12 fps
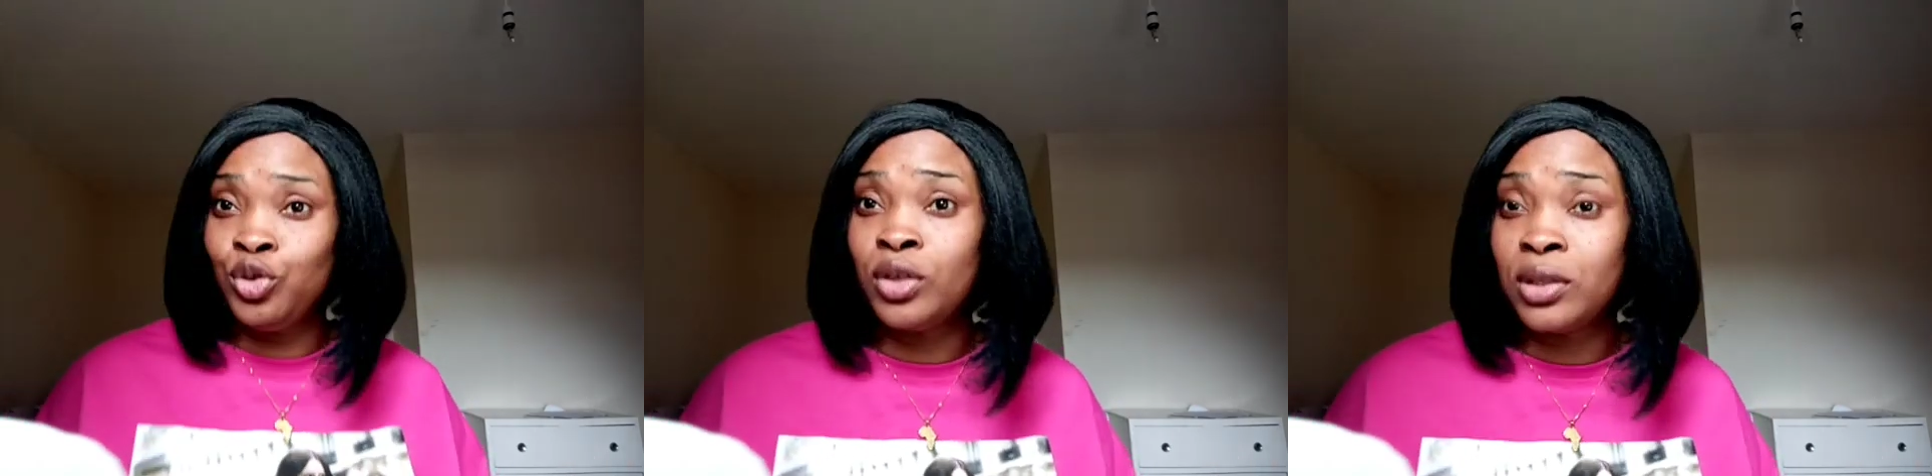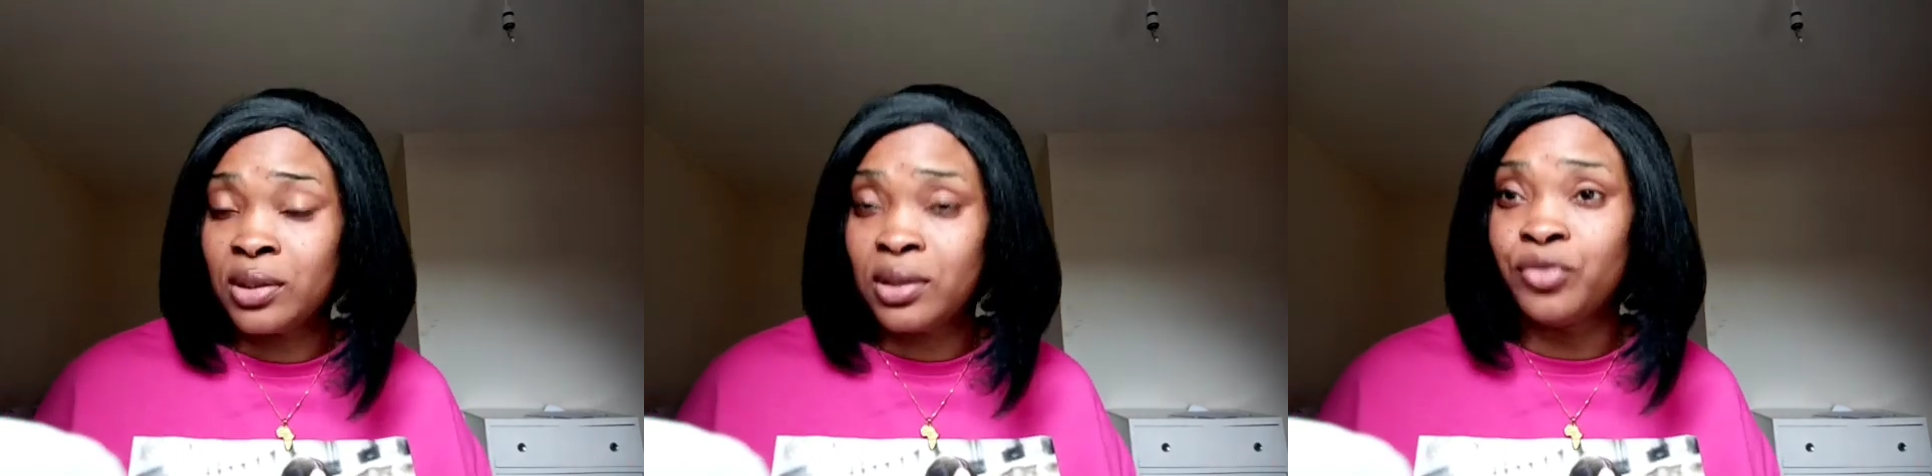
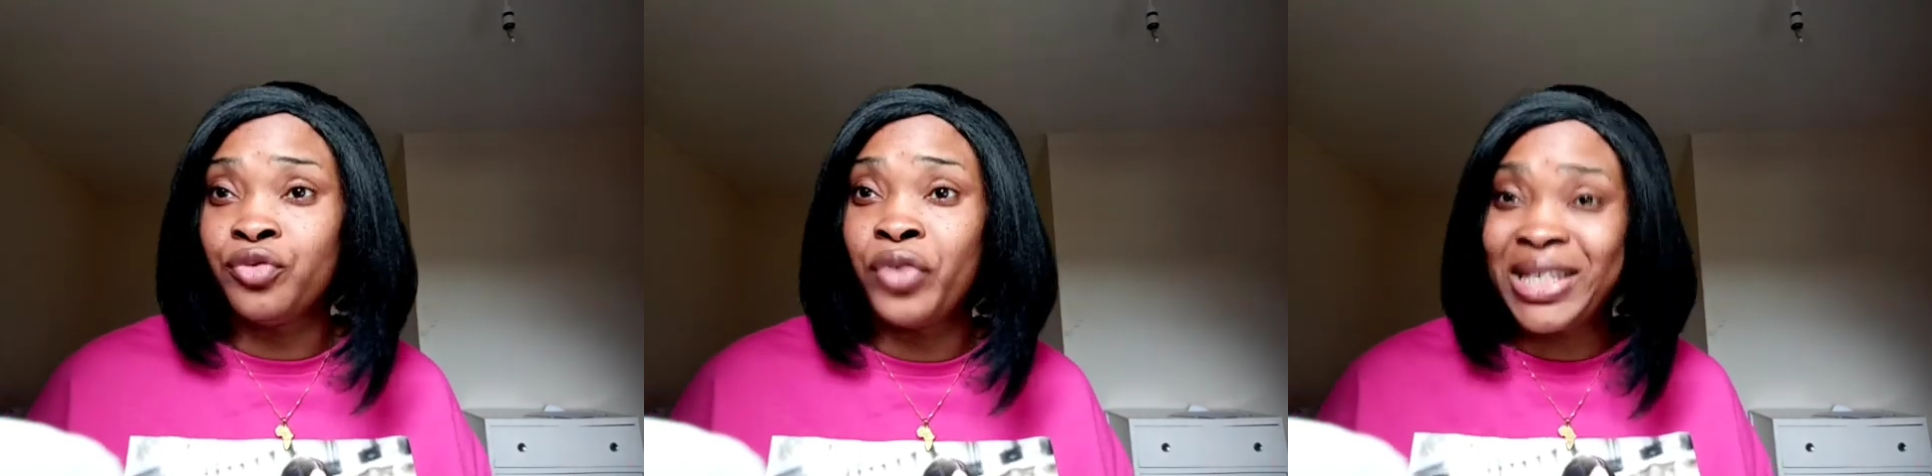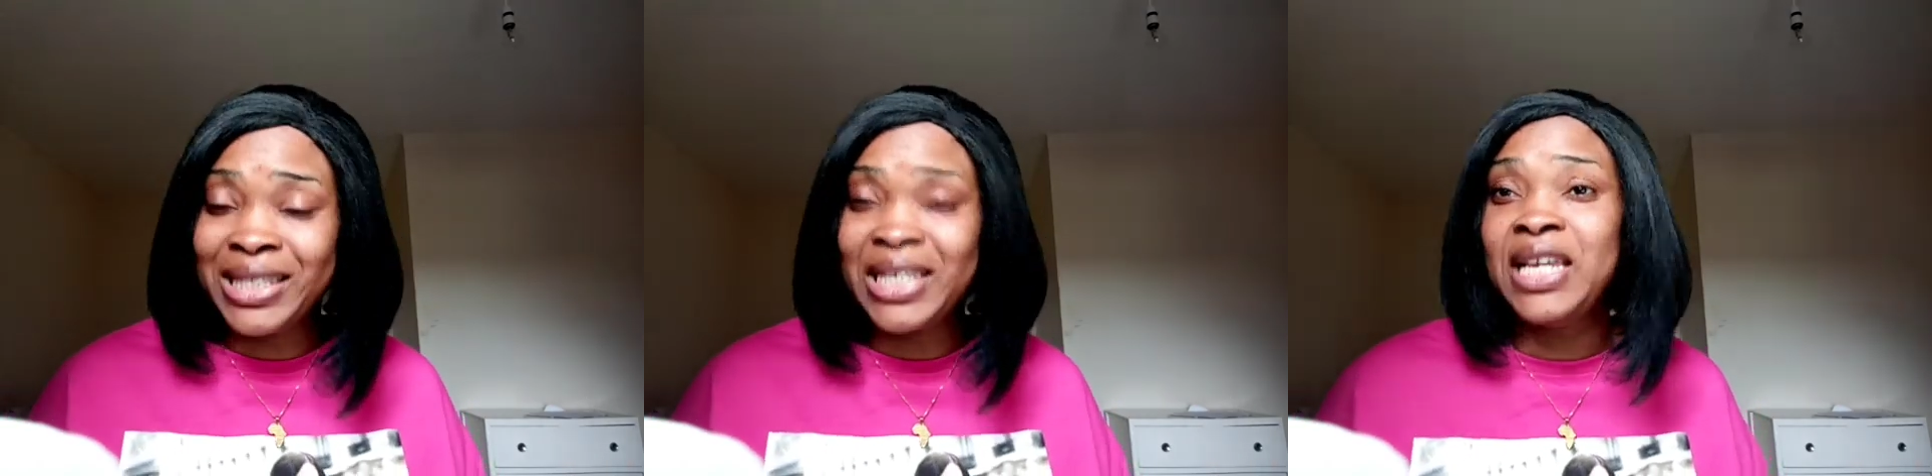just
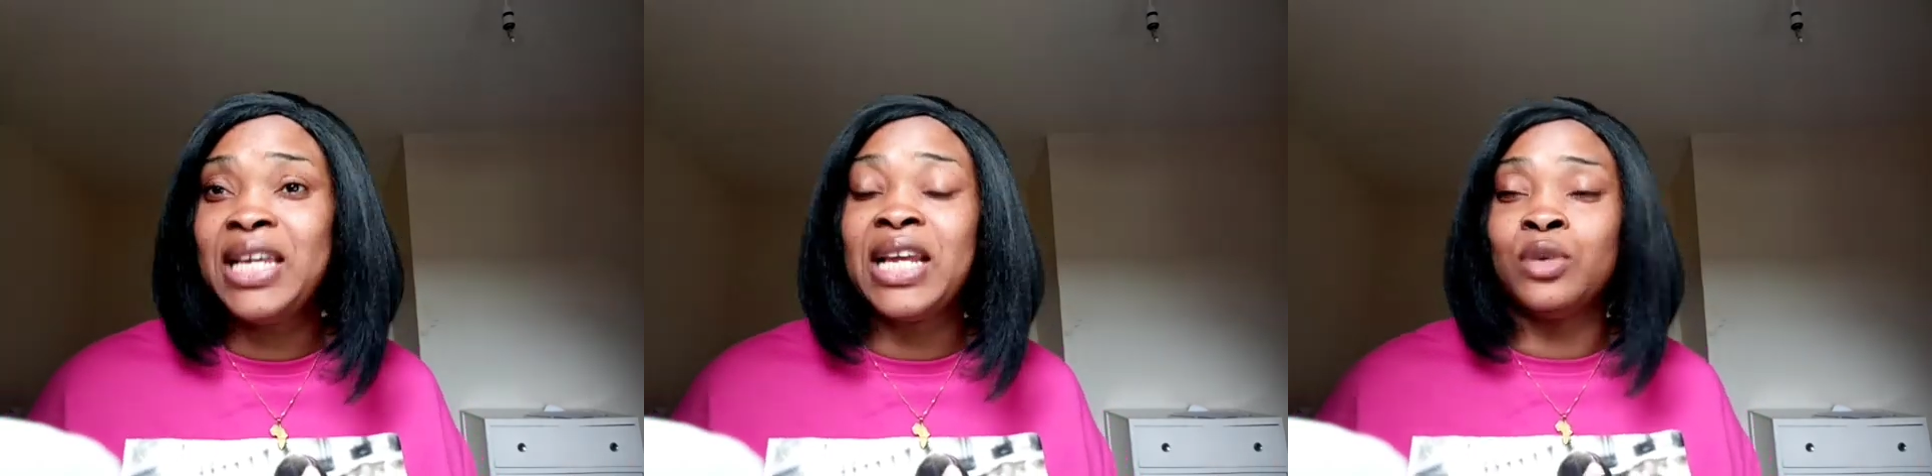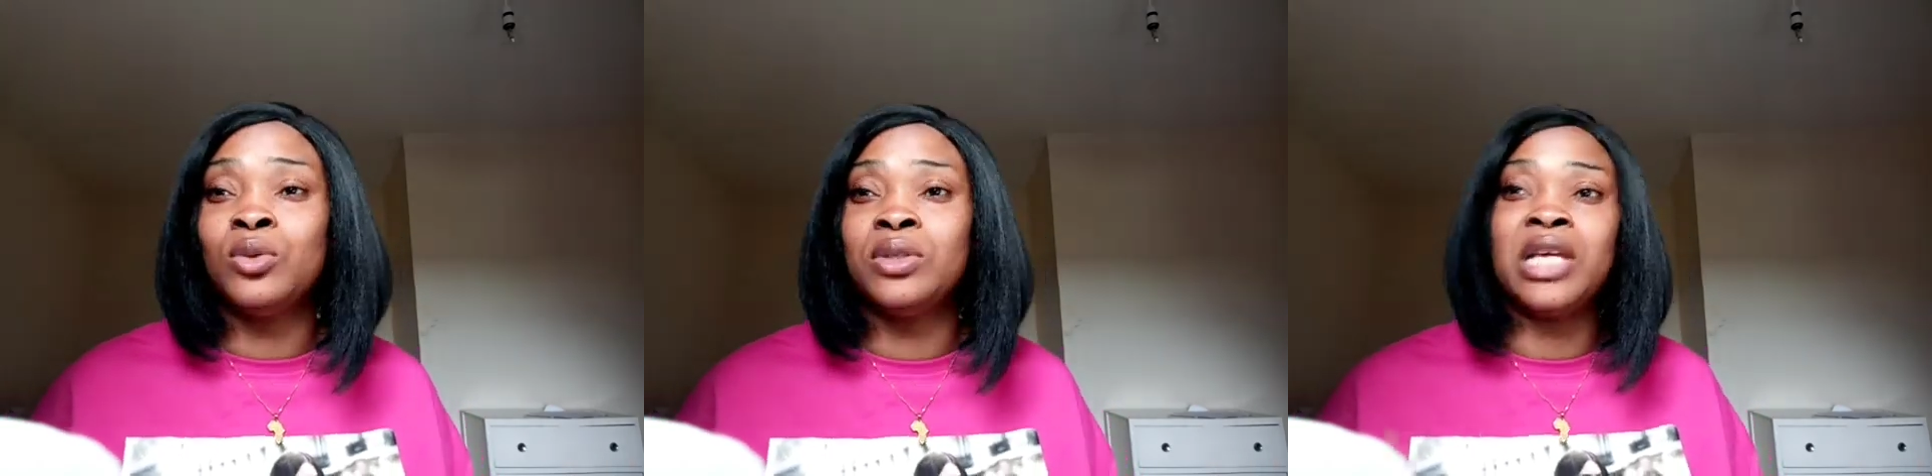written
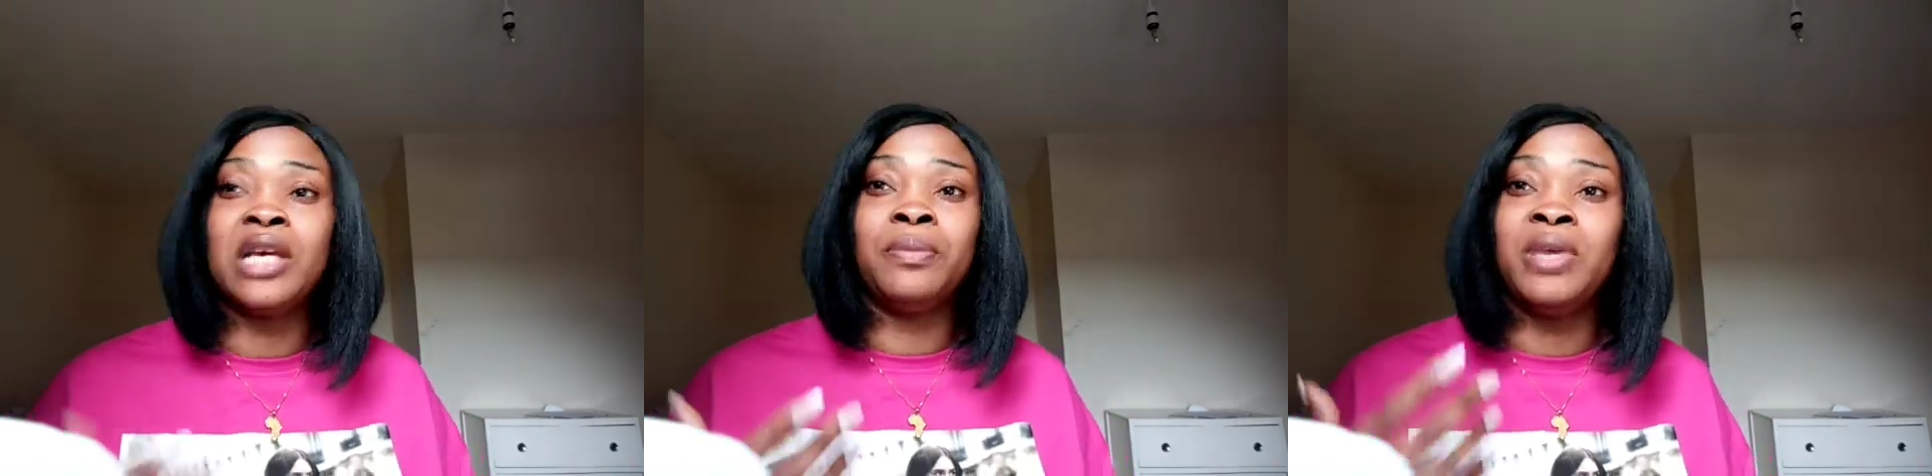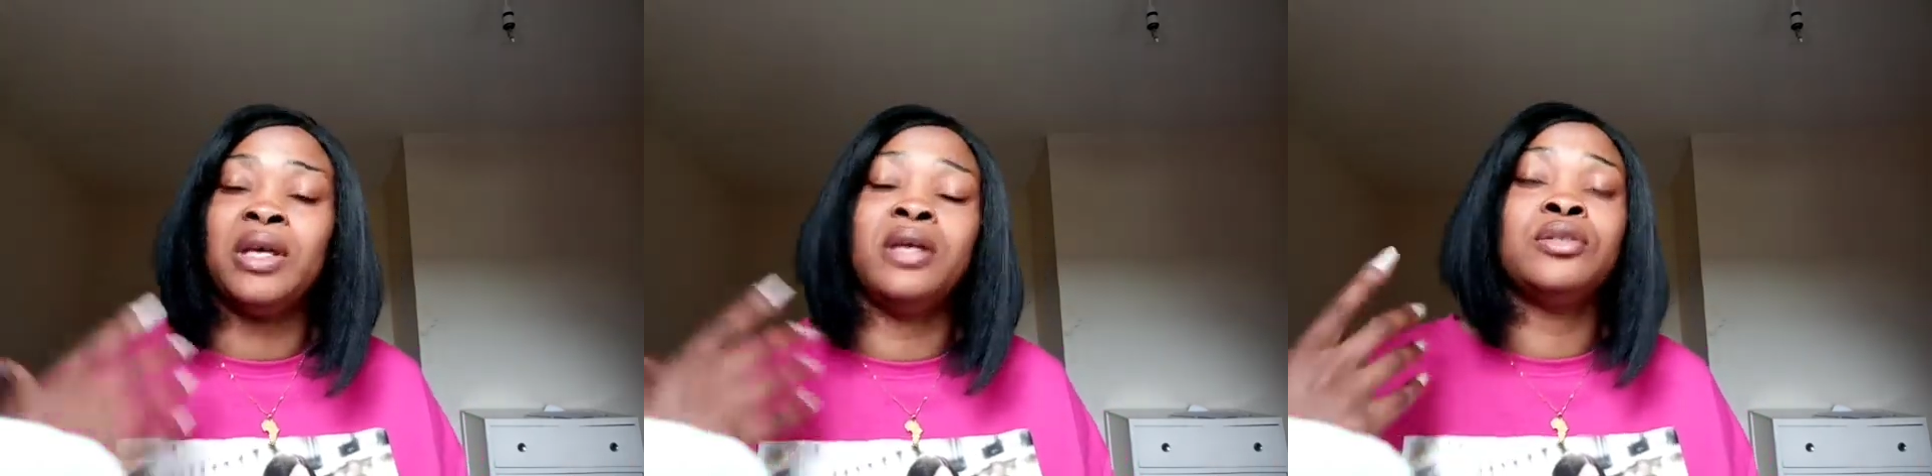and will take me uh,